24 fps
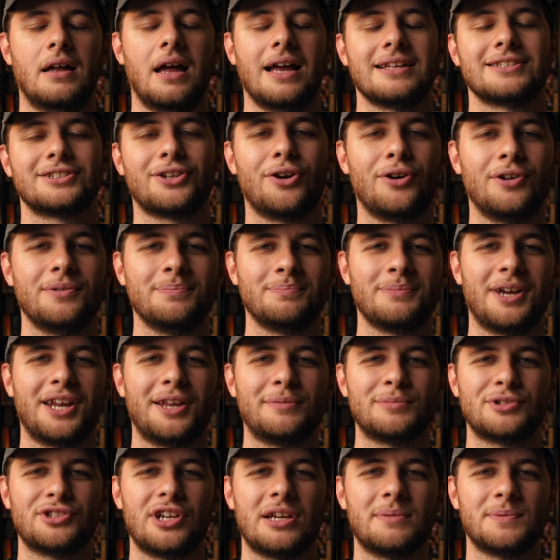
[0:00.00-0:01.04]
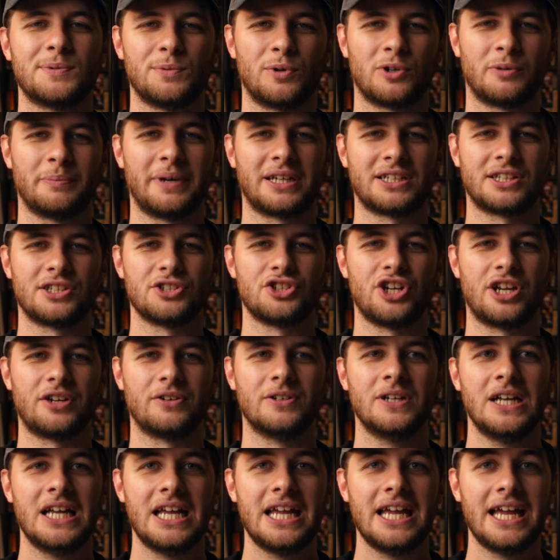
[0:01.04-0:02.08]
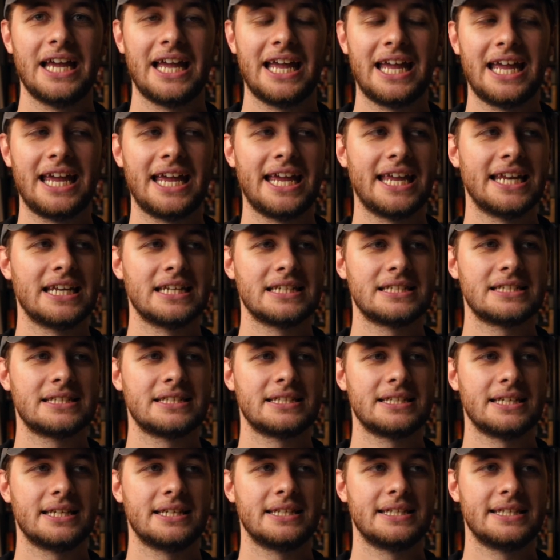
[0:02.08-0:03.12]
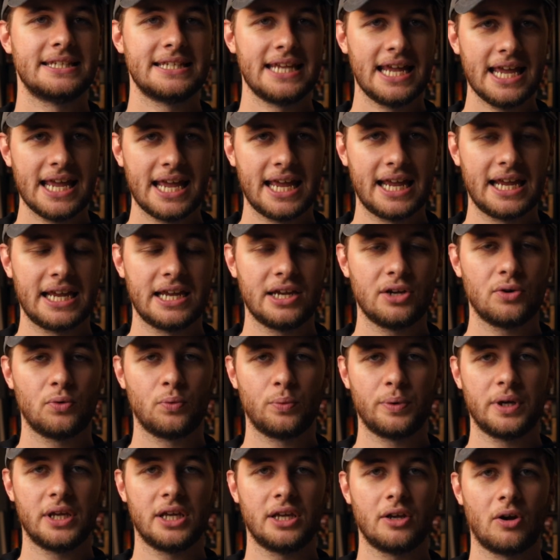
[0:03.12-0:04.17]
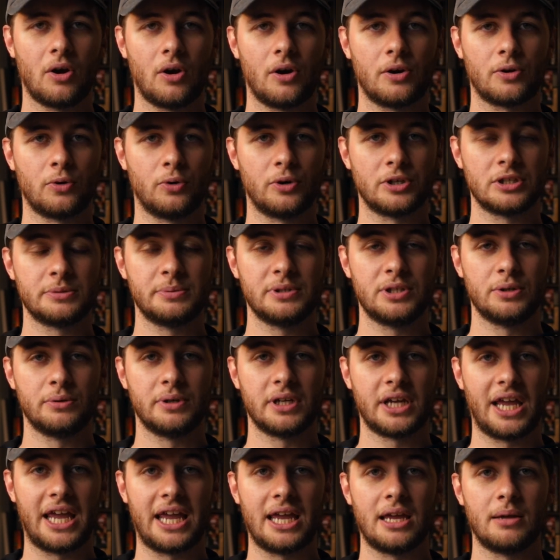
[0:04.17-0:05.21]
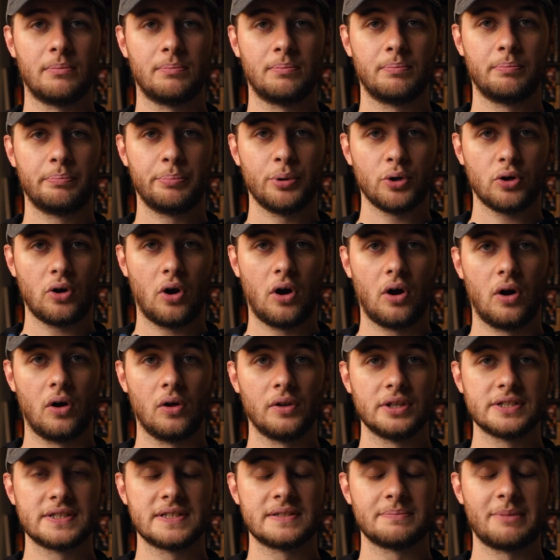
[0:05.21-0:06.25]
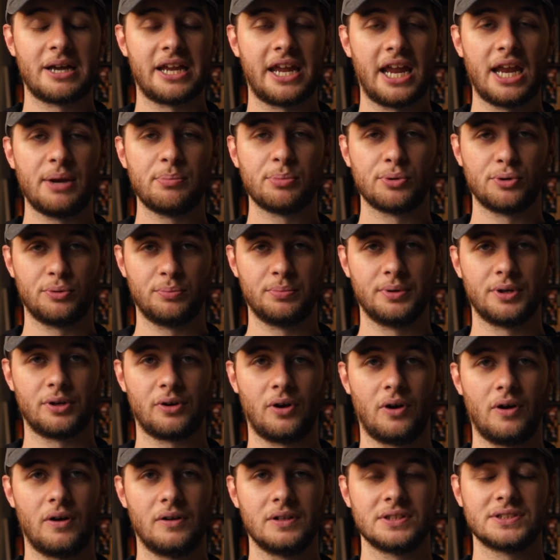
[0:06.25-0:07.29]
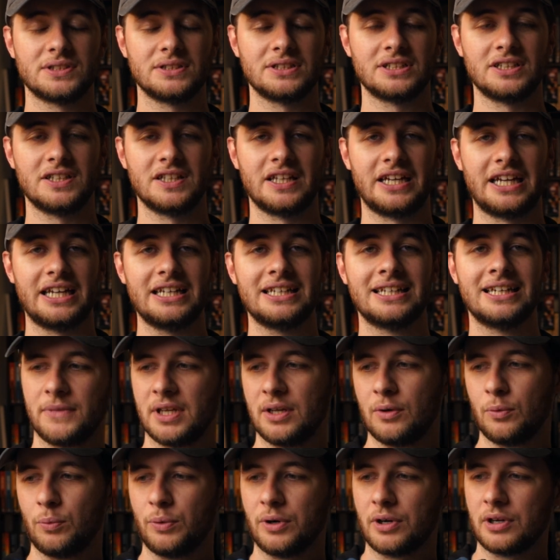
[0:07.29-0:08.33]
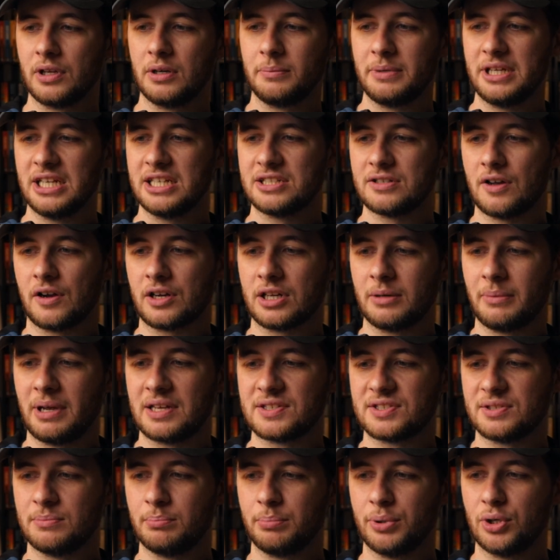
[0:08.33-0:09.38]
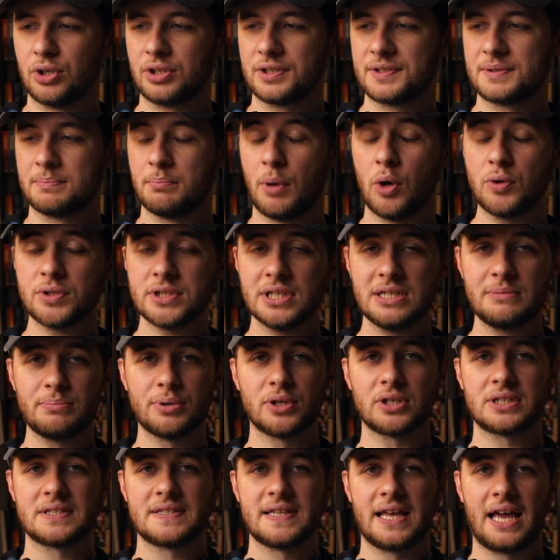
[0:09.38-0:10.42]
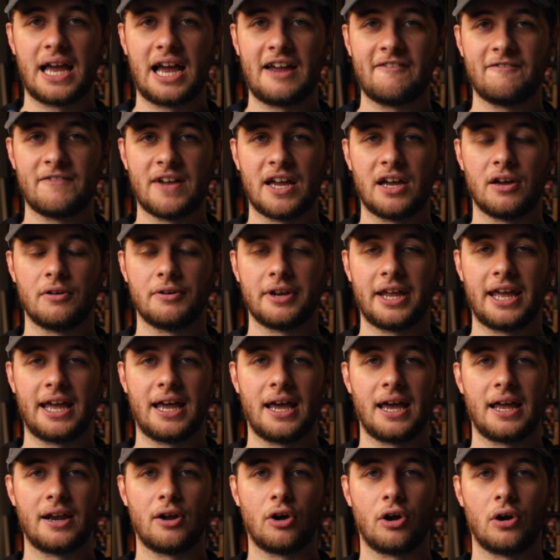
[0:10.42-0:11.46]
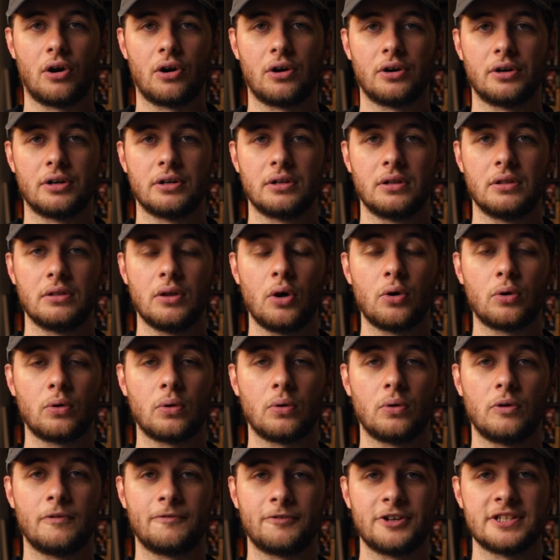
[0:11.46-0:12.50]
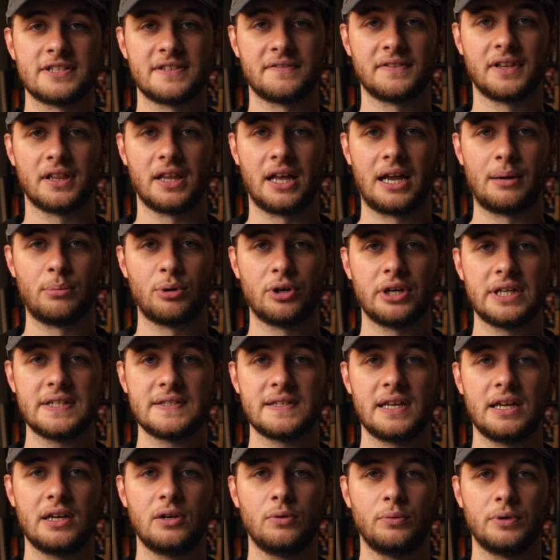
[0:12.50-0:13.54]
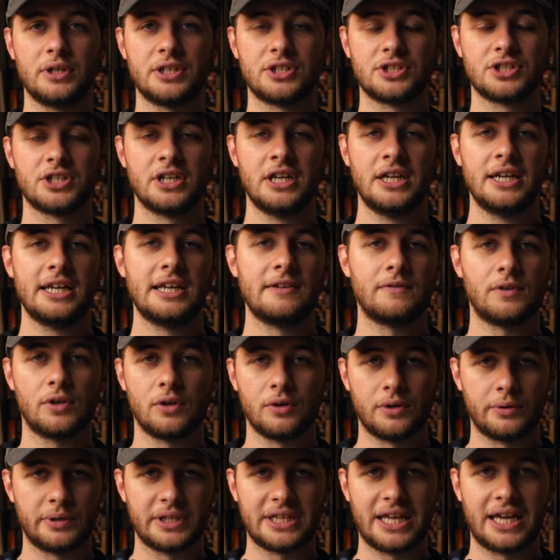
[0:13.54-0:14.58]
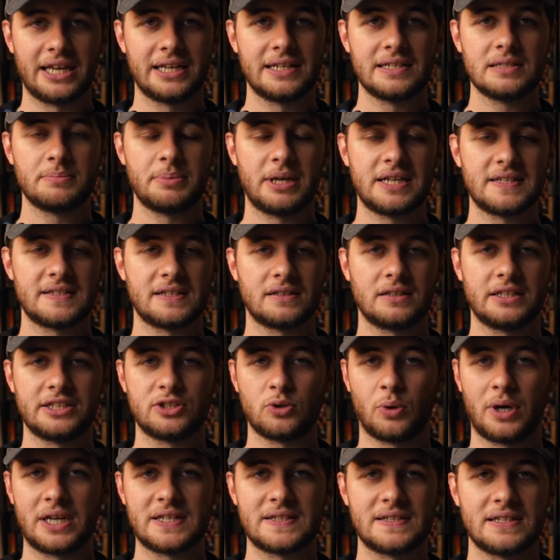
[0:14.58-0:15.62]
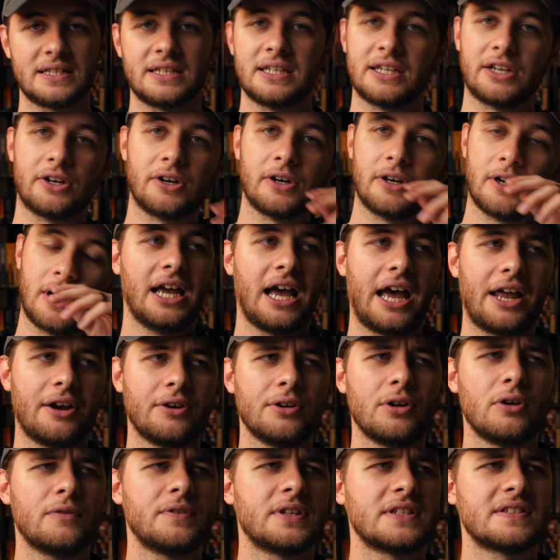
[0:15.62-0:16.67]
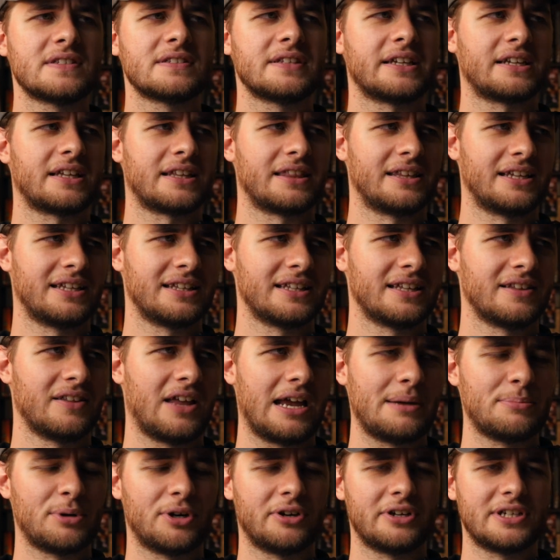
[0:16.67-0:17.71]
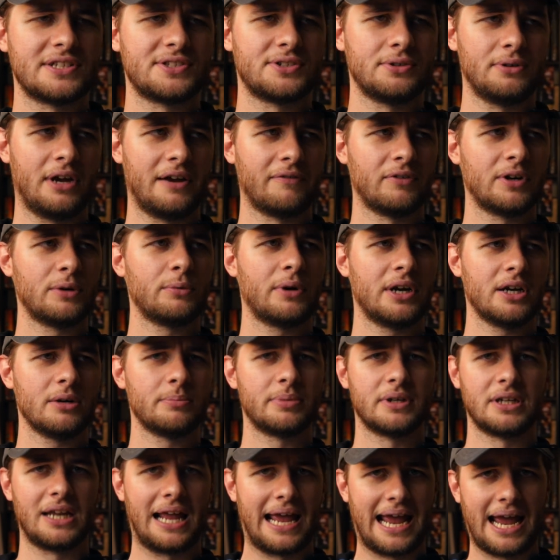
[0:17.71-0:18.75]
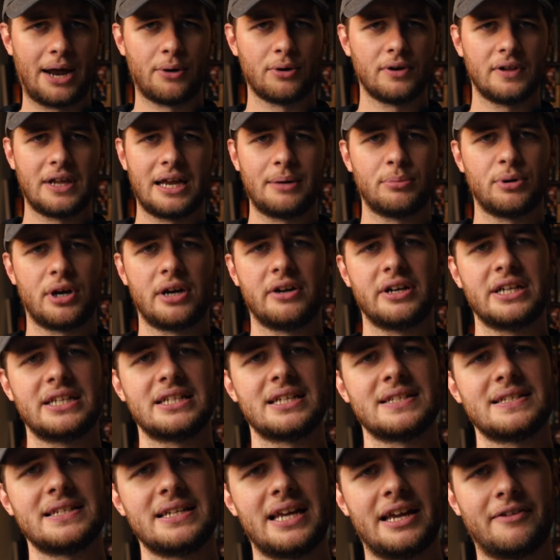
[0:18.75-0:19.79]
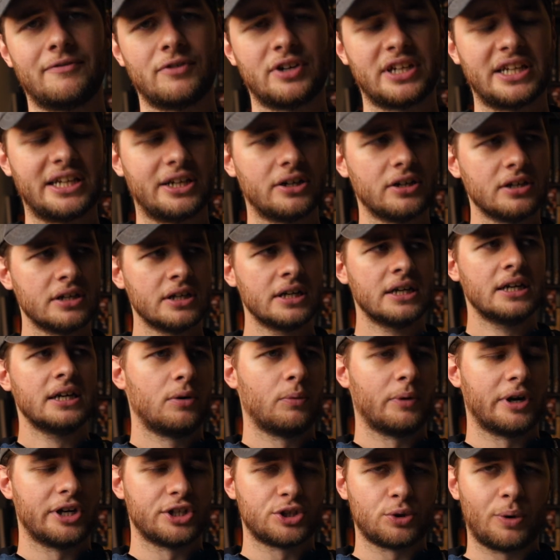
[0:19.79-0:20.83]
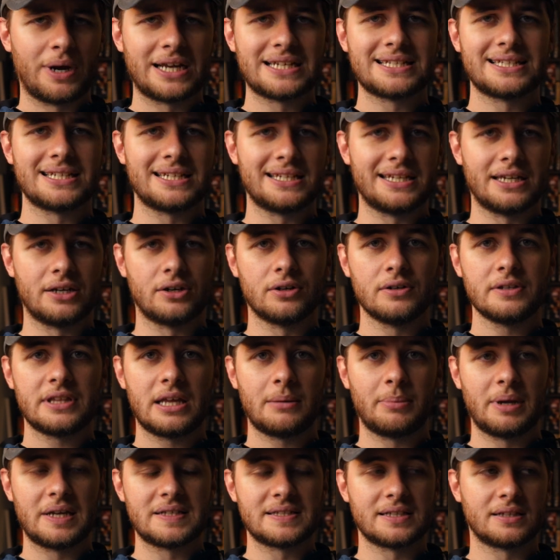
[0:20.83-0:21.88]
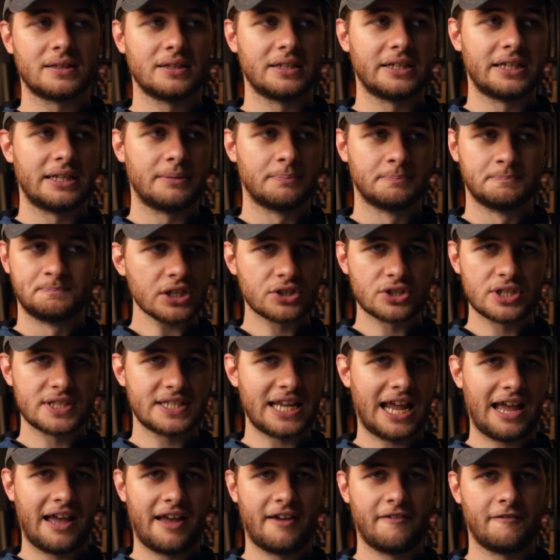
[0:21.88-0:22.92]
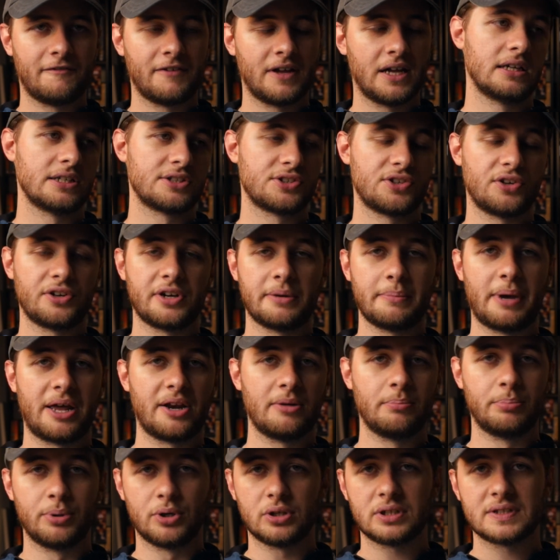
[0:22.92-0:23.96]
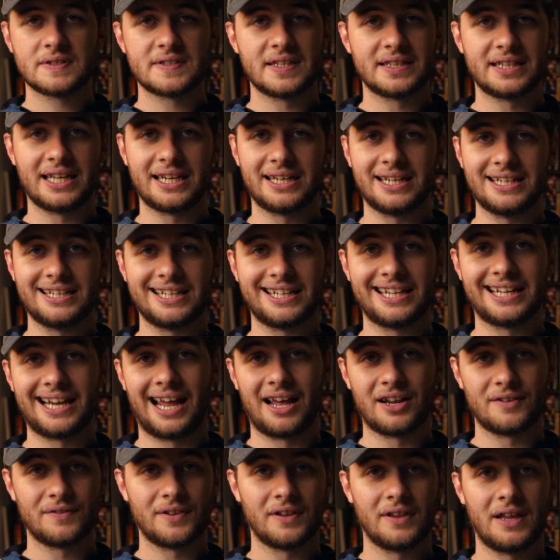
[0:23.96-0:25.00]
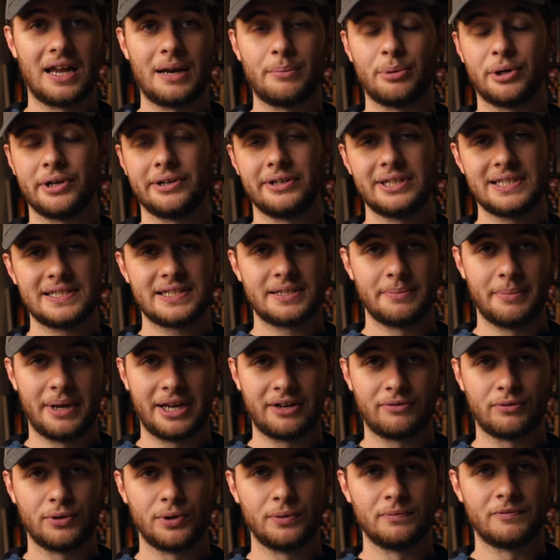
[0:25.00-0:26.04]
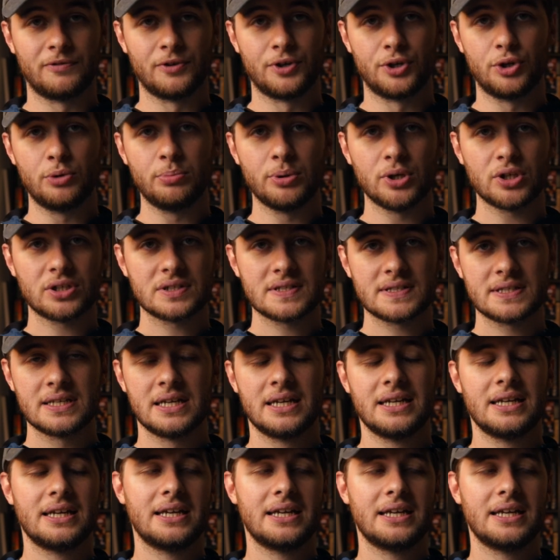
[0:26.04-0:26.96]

How's it going? My name's James. Welcome back to the channel. And today we are going to be doing a book haul. This is my April book haul. It's a little late. We're going to be talking about some books, mostly books that I found at our local Friends of the Library sale, which, if you don't know what that is, basically twice a year. I don't know if this is like a thing that libraries do everywhere, but our library does it every year, where twice a year they basically just have a certain amount of books that they need to get out of the libraries to make room for new books.